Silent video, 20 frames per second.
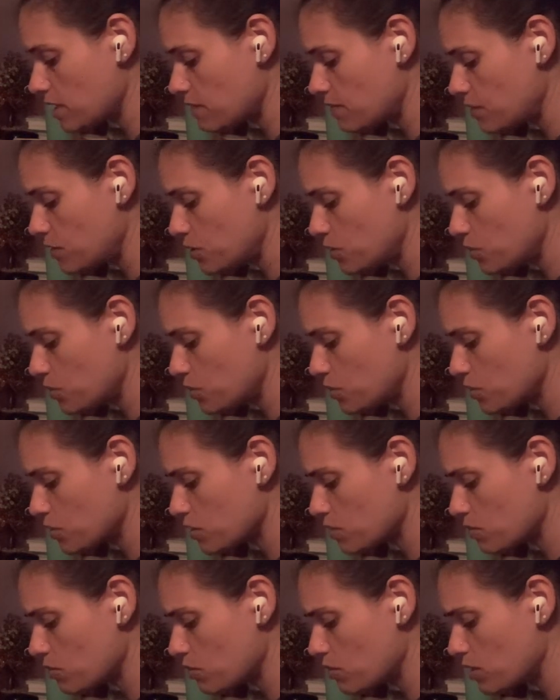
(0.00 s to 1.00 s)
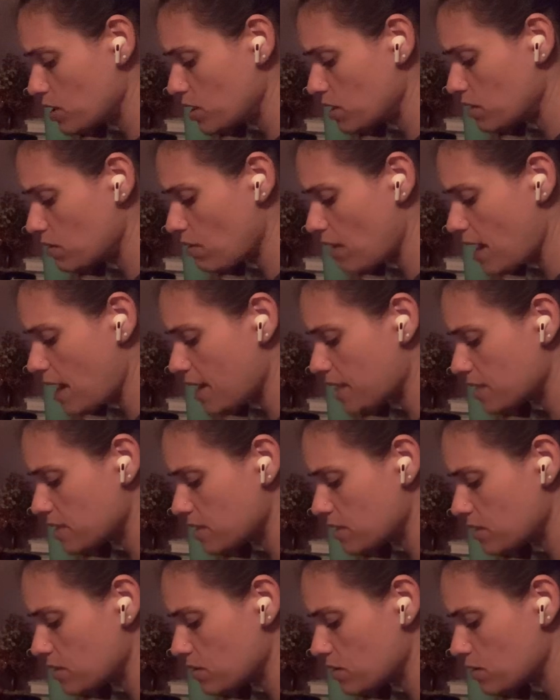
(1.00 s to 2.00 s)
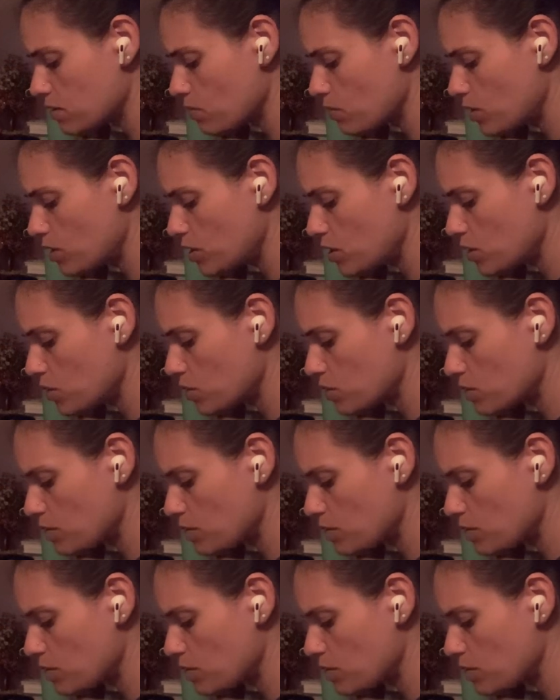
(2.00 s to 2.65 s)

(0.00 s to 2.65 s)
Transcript: view and there's some green grass and there's some windows.